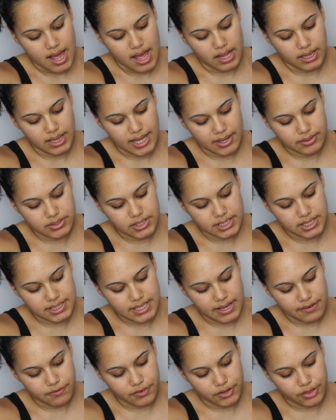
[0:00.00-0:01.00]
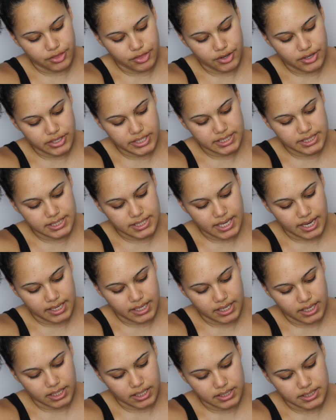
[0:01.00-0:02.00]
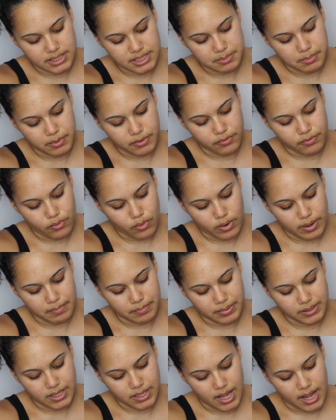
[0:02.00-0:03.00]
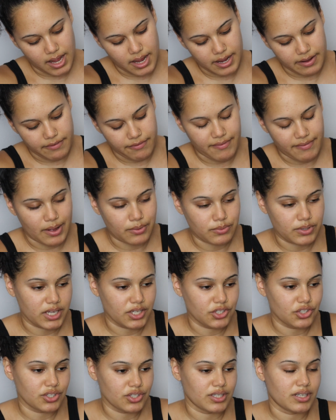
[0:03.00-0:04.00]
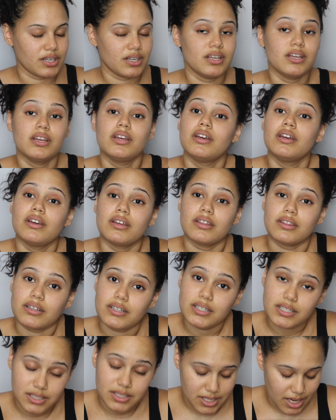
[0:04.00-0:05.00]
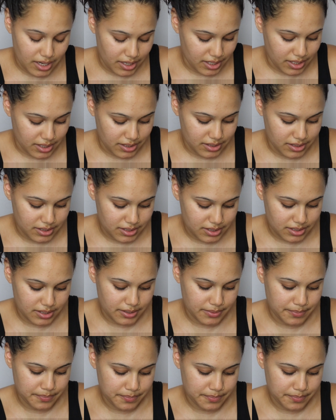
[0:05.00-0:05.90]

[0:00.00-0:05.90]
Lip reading: Allowed to set for 30 seconds before applying foundation. 30 seconds.